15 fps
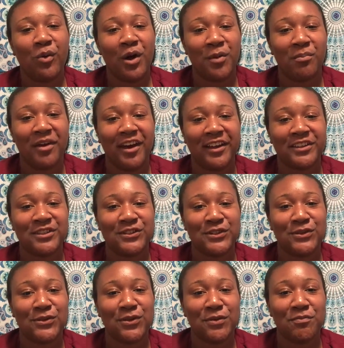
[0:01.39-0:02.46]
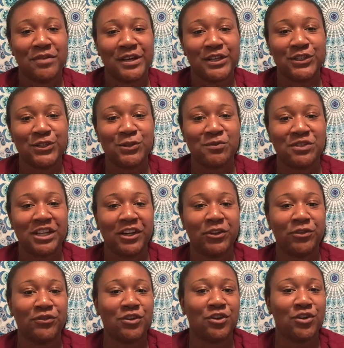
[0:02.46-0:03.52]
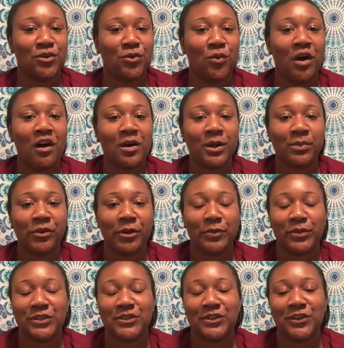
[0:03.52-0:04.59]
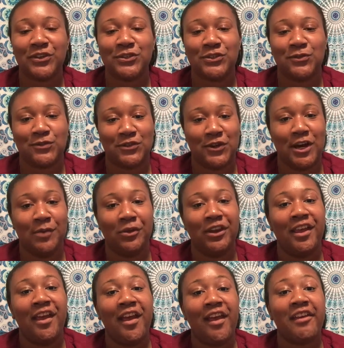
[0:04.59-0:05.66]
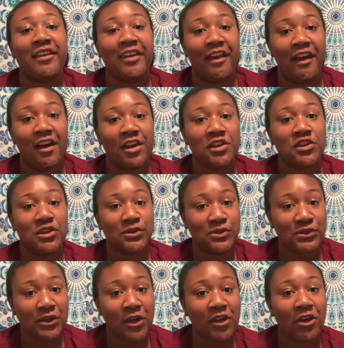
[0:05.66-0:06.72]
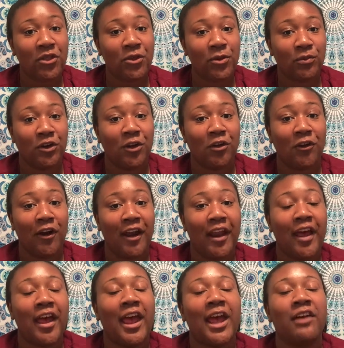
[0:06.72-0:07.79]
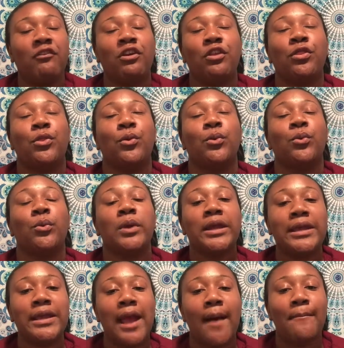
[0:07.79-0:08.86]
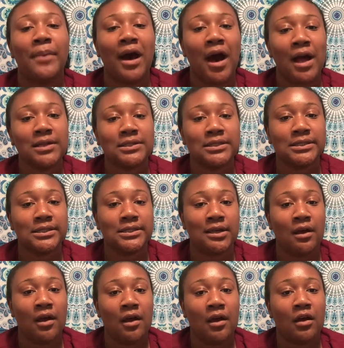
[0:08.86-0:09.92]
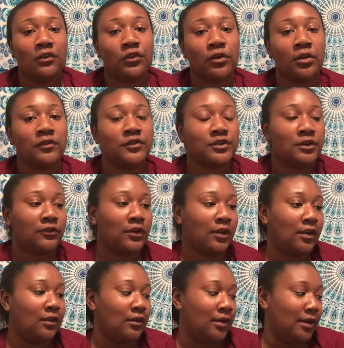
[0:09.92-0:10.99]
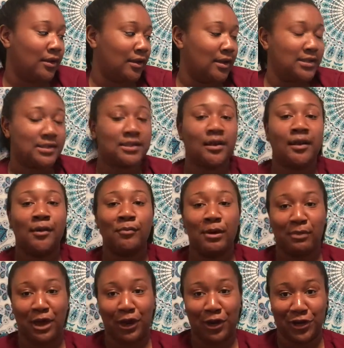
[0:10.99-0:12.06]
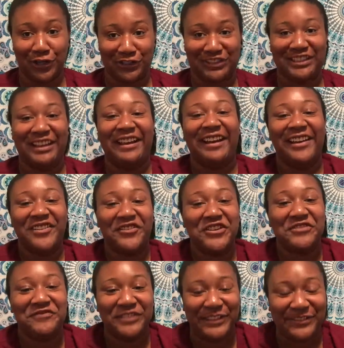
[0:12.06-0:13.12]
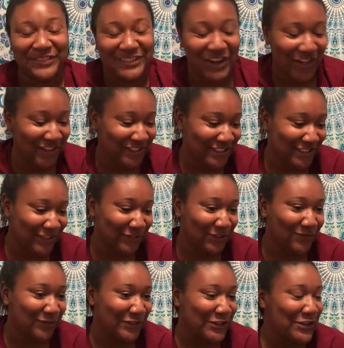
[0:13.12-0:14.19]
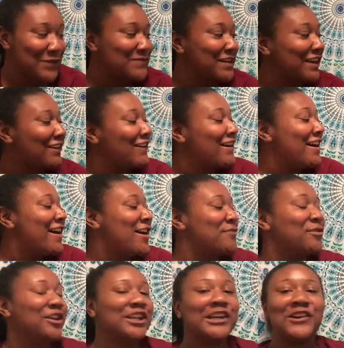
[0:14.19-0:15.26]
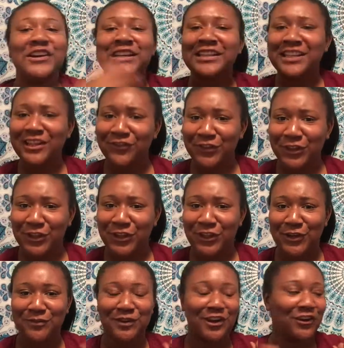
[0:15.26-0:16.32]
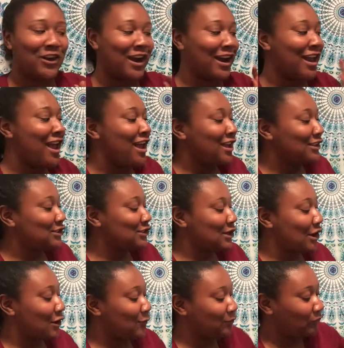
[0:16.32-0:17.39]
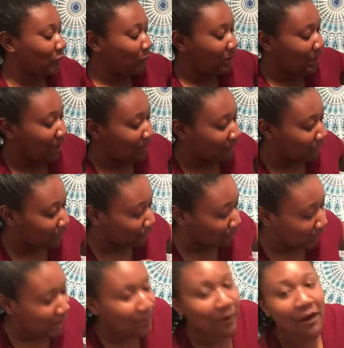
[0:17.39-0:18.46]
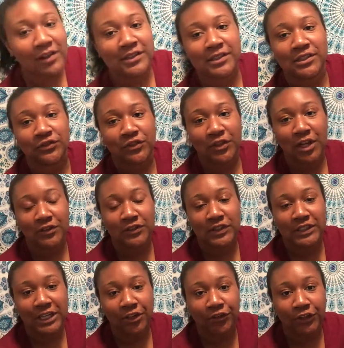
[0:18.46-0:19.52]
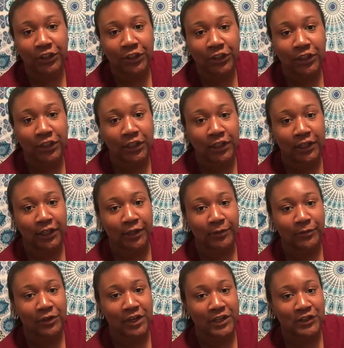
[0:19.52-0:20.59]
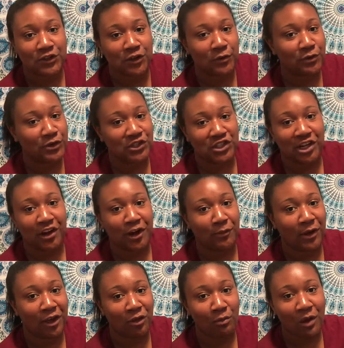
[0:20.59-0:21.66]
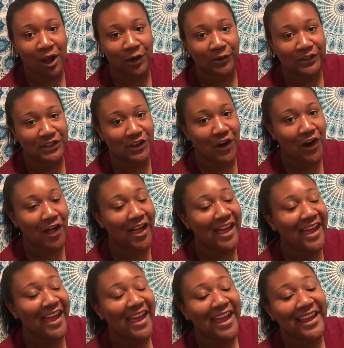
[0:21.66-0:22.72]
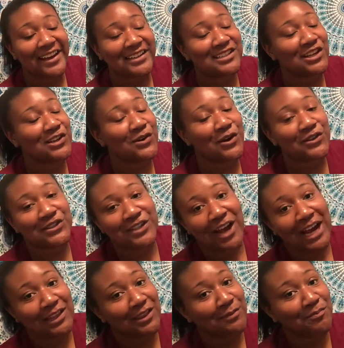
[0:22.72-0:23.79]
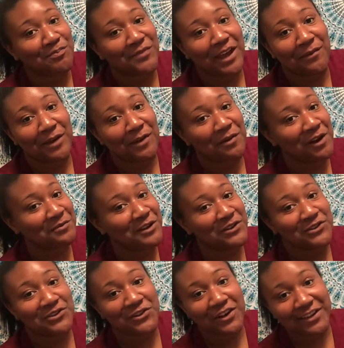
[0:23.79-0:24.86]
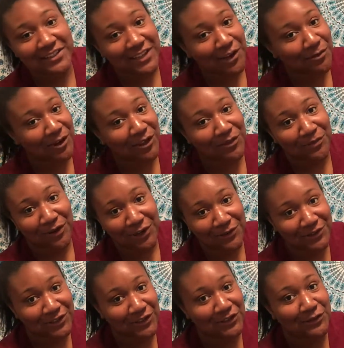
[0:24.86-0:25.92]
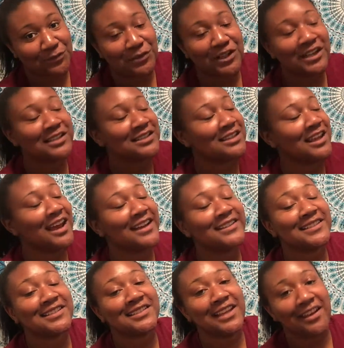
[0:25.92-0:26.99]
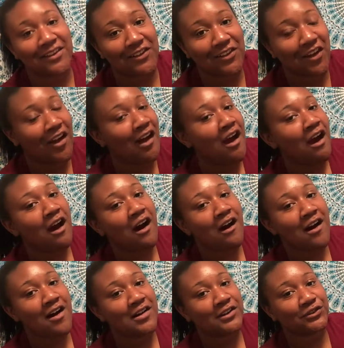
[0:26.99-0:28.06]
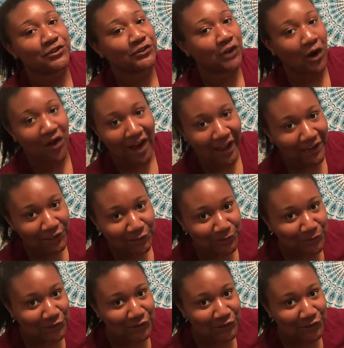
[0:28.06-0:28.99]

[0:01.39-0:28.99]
Welcome back to my YouTube channel. If you're new, welcome. I hope you consider subscribing. Yeah, you saw that thumbnail right. I have three boxes full of stuff right here. And yes, my back hurts from lifting all that stuff up for the thumbnail. But you know, anything for the good thumbnail, right? So we have three boxes full of stuff here. Um, you guys know I'm always sharing a Bath and Body Works haul. And I tell you all the time that my mom goes crazy at Bath and Body Works. And plus they had a sale on fall items.